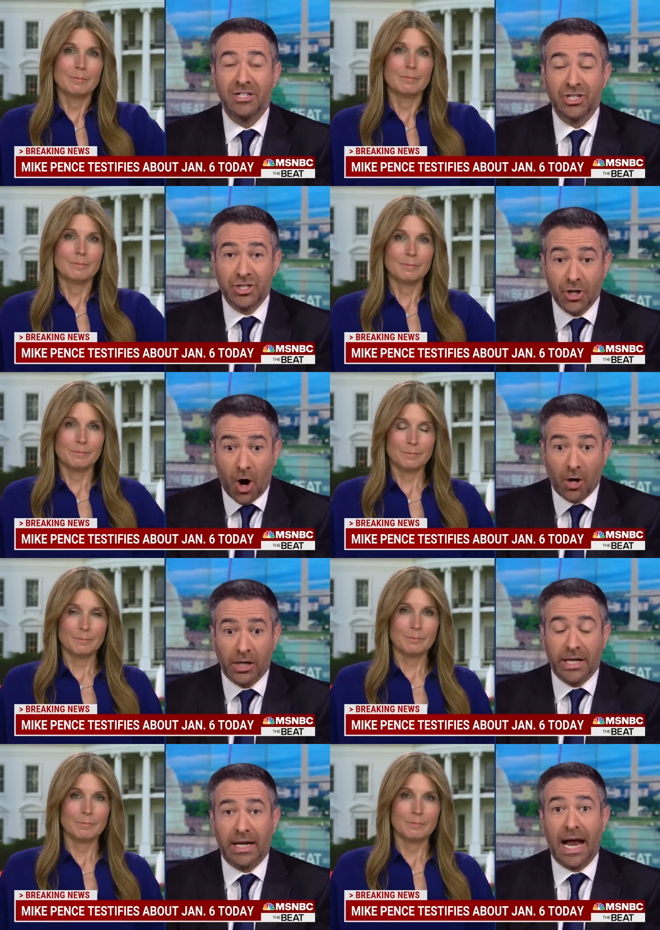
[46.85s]

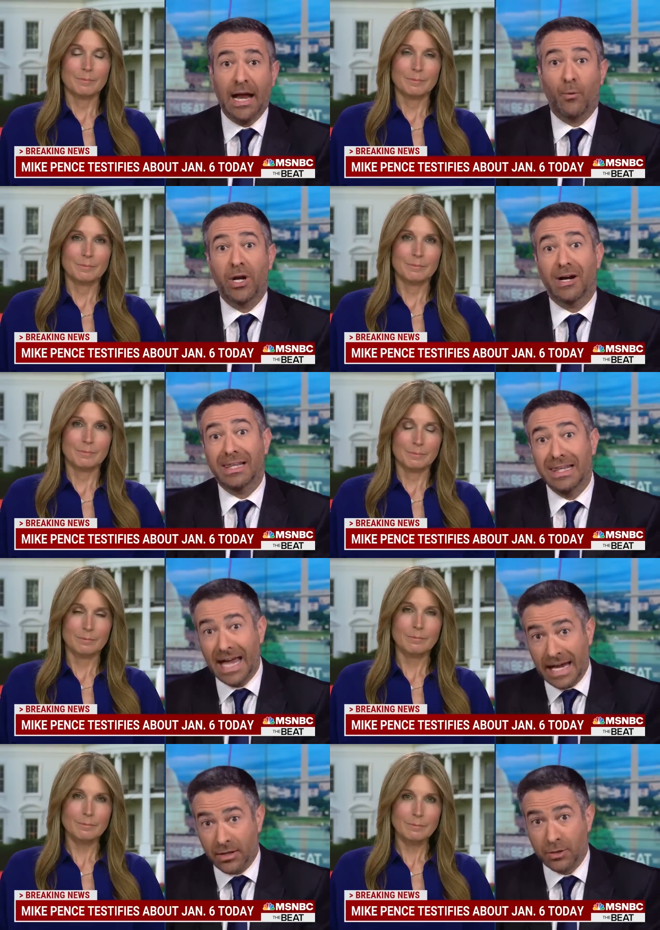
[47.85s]
Speaker 1: stalling, and we are
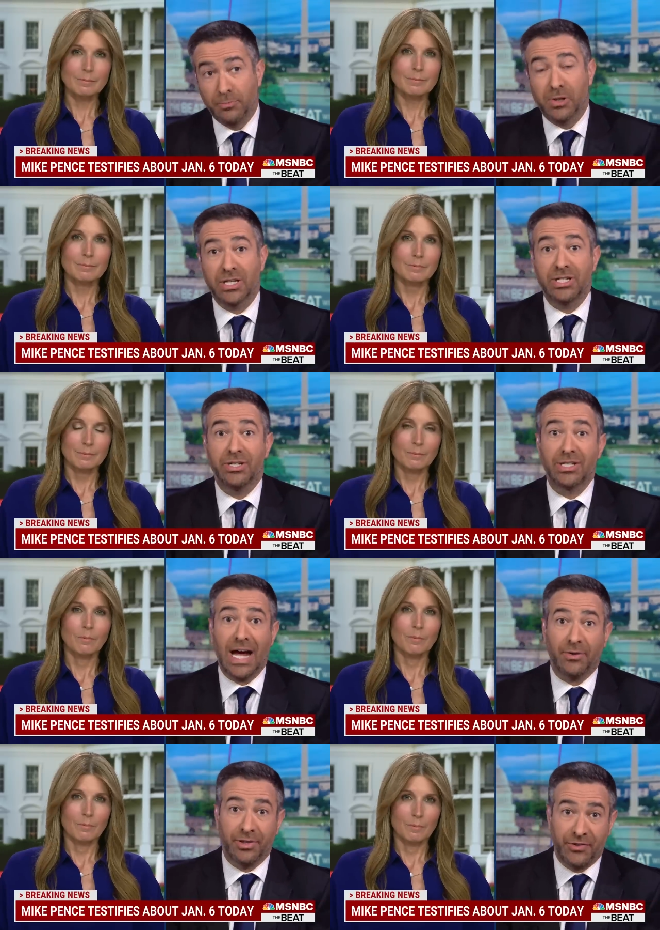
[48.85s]
late, two plus years
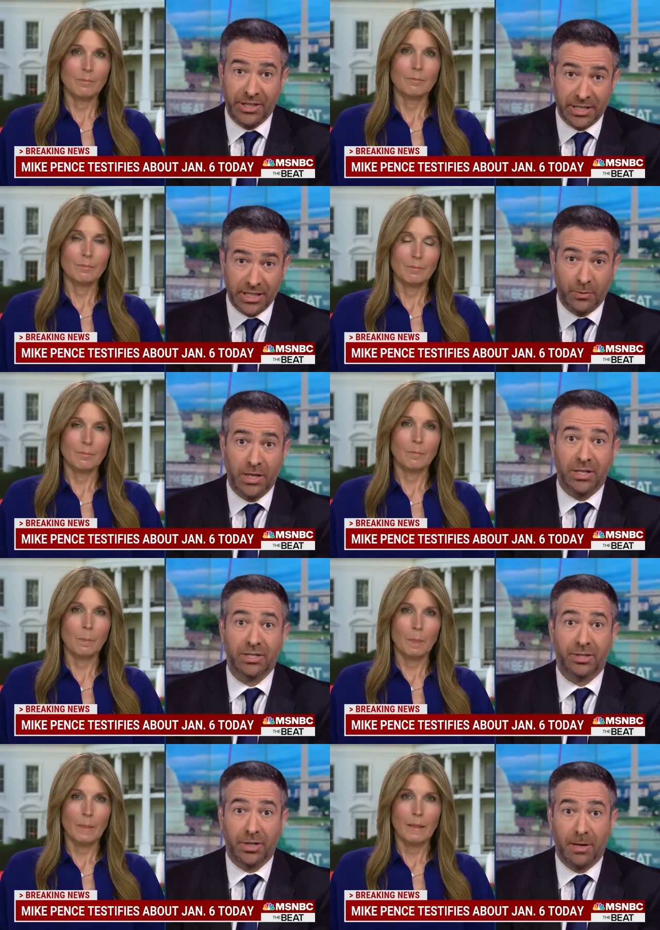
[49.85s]
out, to see a key witness
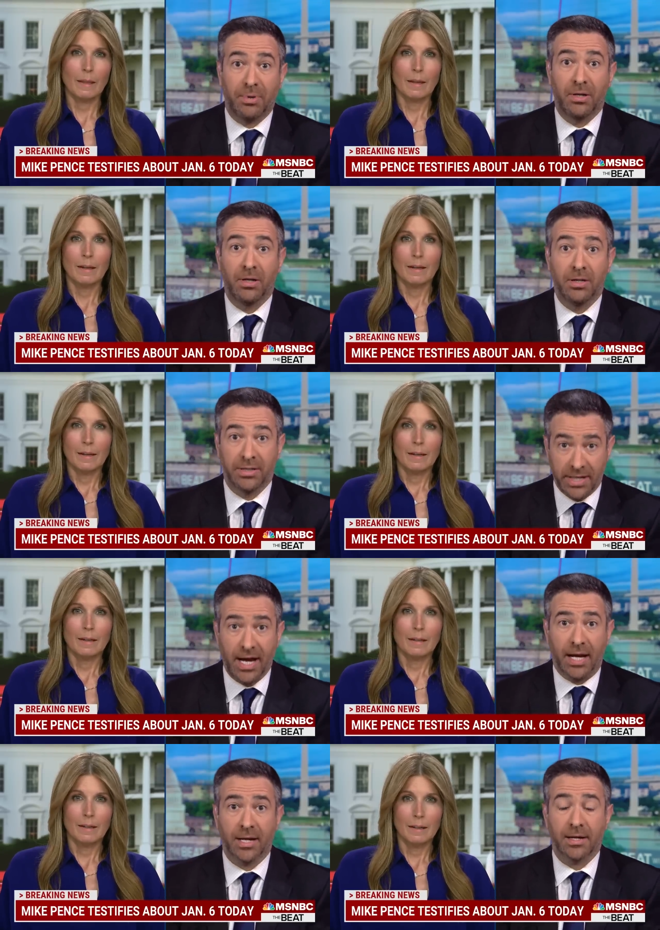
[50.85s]
turn up
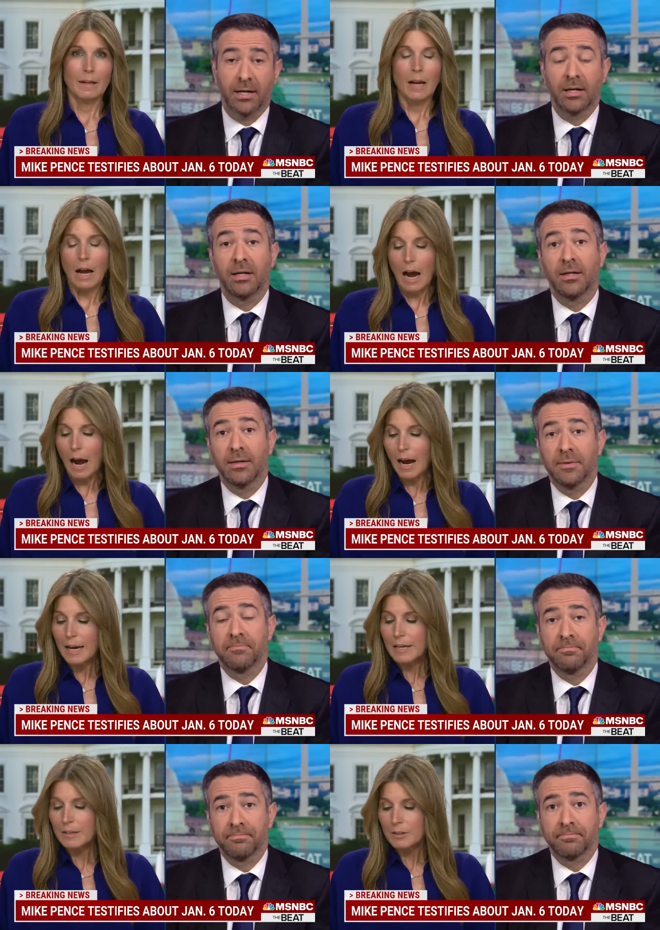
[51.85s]
today.
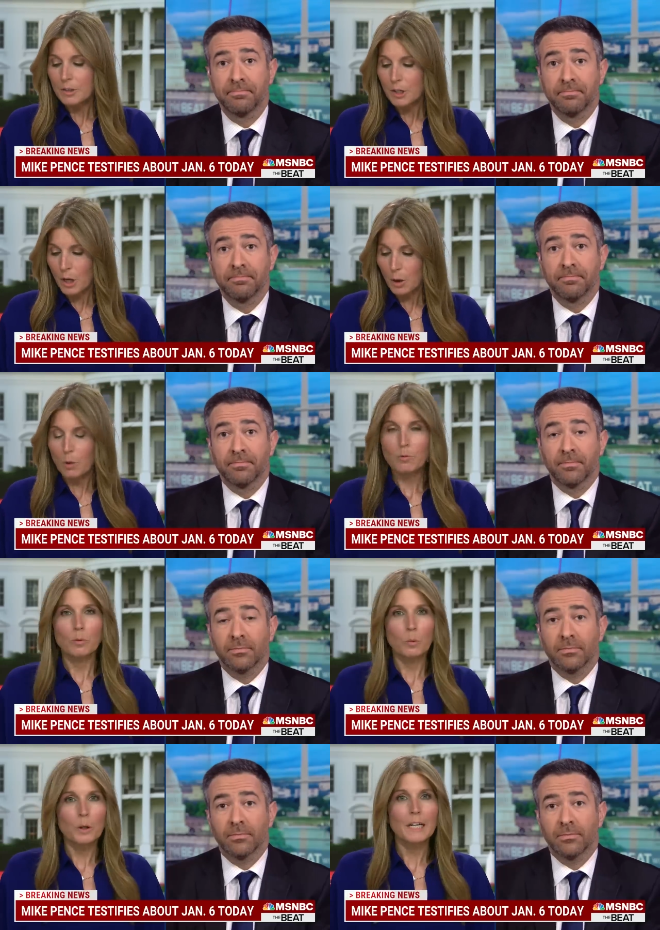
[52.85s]
Speaker 2: I know from
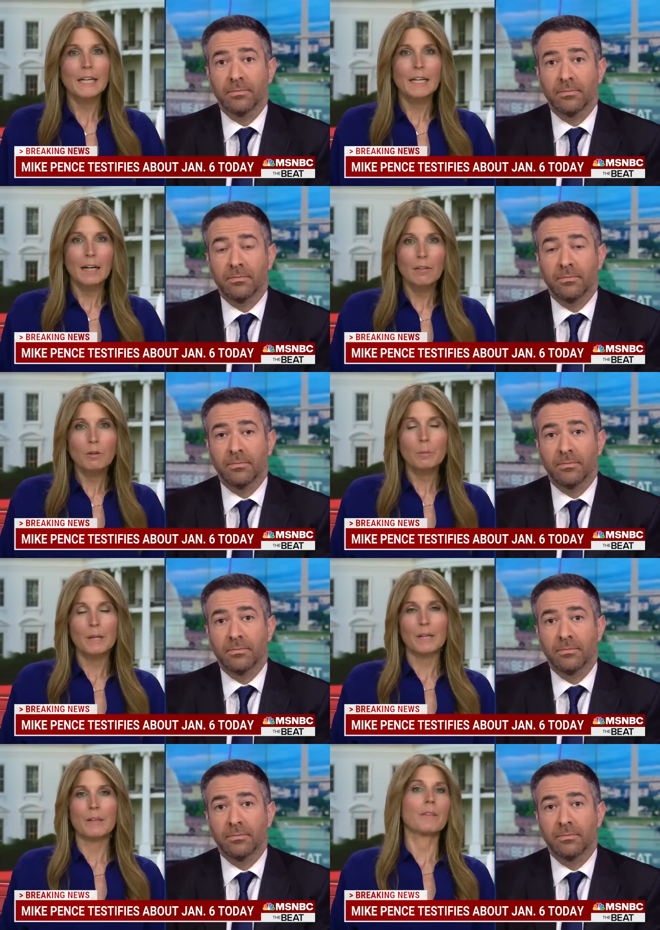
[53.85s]
working in
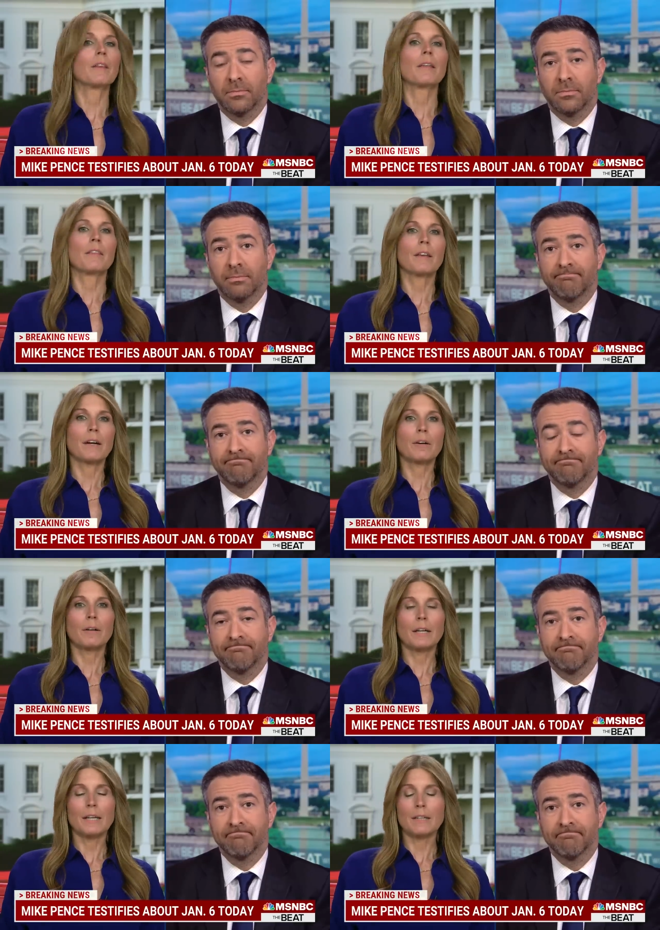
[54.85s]
government that there
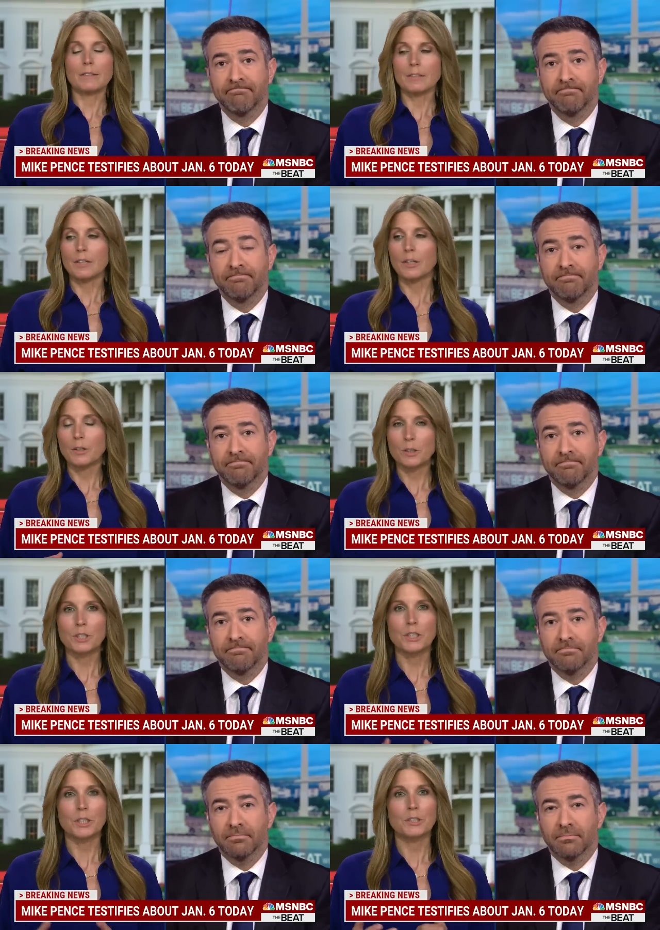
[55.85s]
is an
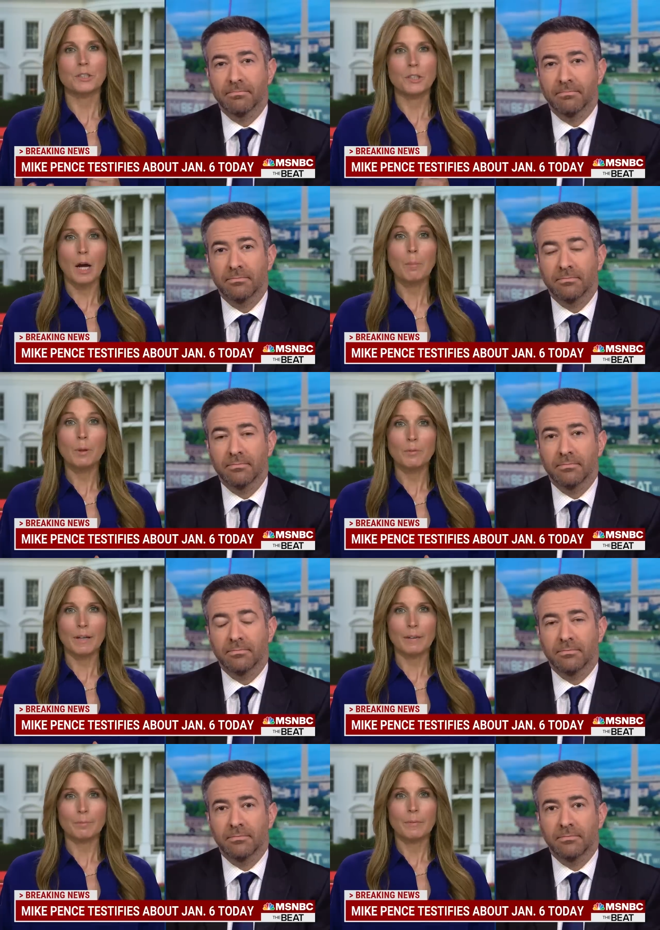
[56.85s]
inertia to not
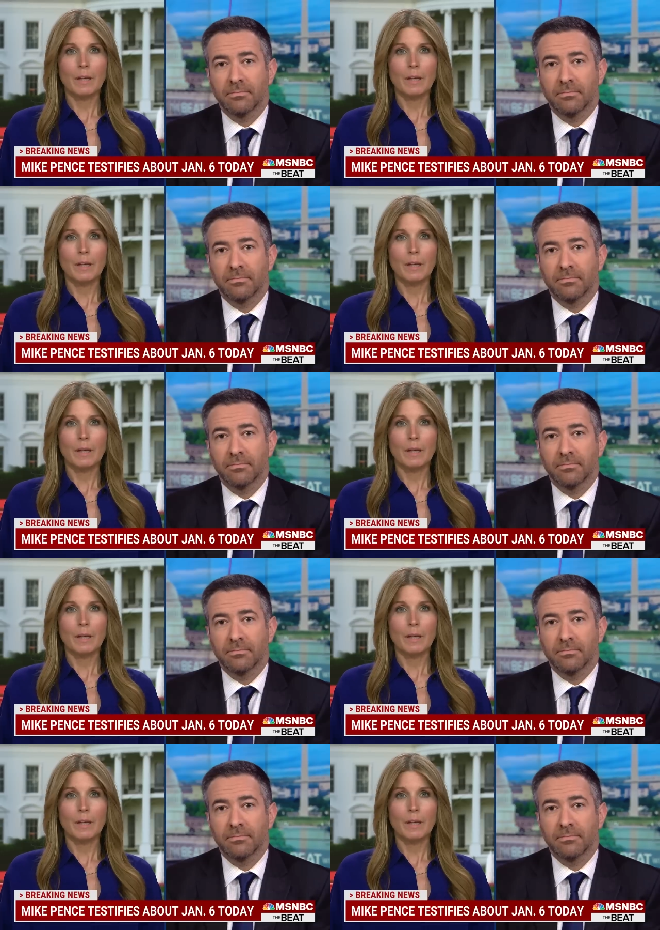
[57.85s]
moving.